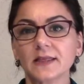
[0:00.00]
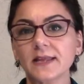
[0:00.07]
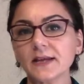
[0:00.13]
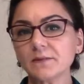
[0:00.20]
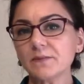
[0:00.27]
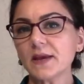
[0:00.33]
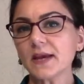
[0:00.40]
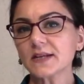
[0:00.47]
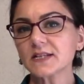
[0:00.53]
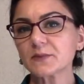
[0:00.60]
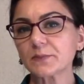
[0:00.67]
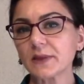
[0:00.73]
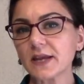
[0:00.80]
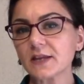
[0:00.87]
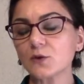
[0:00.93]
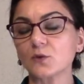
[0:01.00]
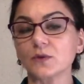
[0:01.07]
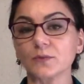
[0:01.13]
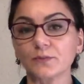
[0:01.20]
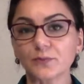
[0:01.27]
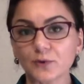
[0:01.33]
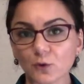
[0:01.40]
Let me explain you
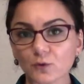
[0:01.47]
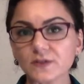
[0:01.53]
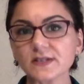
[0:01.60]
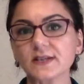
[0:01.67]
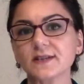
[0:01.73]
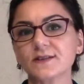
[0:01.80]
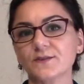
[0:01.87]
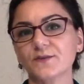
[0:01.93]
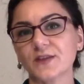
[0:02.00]
the process of